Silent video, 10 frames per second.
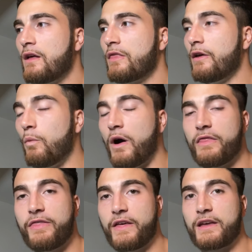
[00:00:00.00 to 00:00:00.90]
The
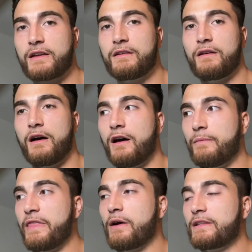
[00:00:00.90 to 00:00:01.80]
One Thing,
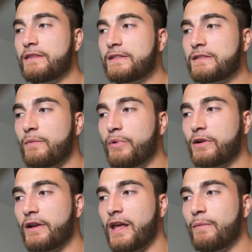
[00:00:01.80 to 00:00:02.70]
and this is a
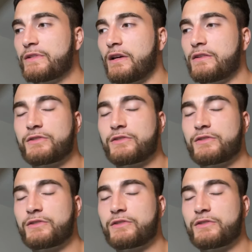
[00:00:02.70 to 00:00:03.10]
book on Amazon.